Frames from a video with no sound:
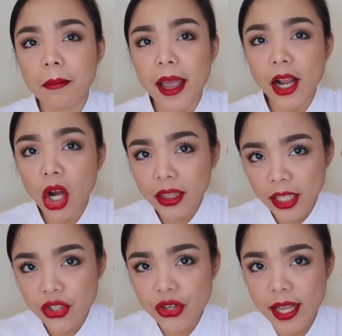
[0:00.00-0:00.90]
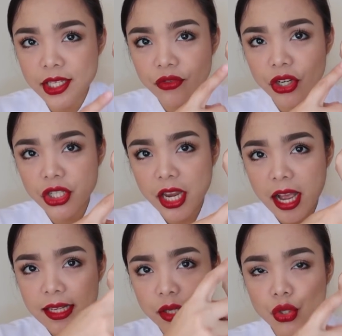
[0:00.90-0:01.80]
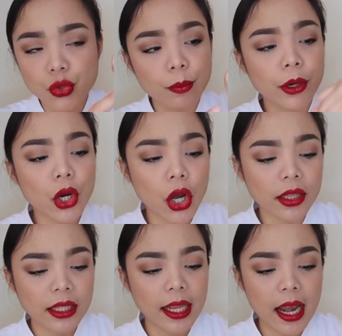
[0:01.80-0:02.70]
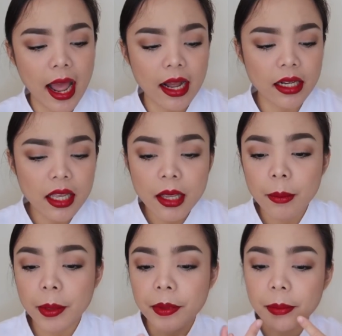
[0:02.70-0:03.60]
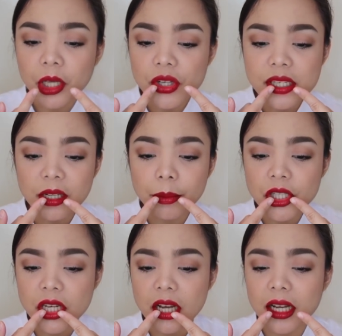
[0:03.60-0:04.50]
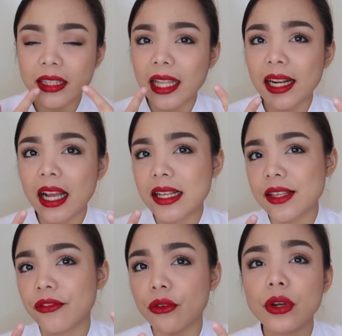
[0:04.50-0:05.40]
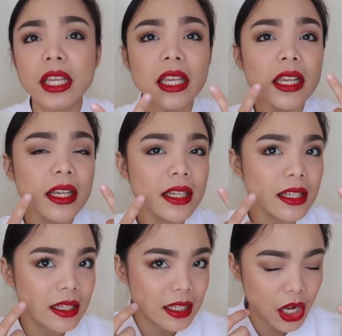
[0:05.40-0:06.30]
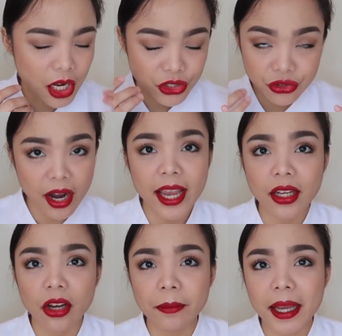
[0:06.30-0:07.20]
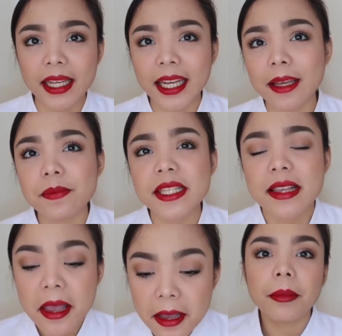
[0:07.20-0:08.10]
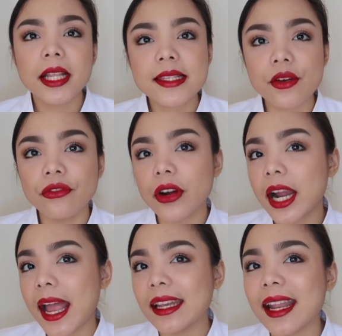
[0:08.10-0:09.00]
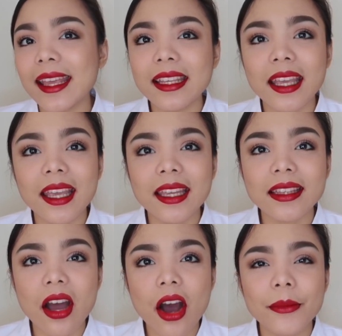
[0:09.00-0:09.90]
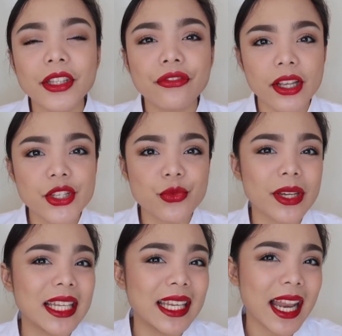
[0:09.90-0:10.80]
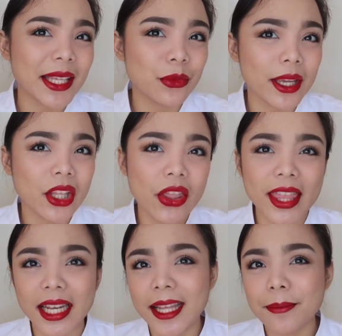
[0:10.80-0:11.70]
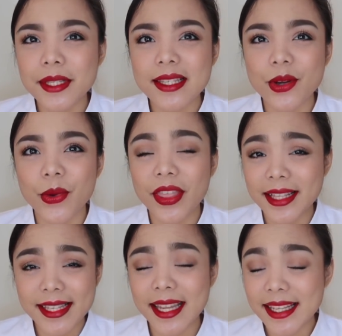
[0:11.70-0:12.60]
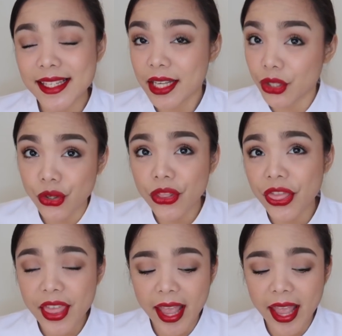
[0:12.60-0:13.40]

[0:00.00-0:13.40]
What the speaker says: May konting transfer siya, as in super konti lang. Maybe because hindi pa siya talaga kasi fully dried on my lips. But so far, I like it. It feels really lightweight on the lips, so that is a good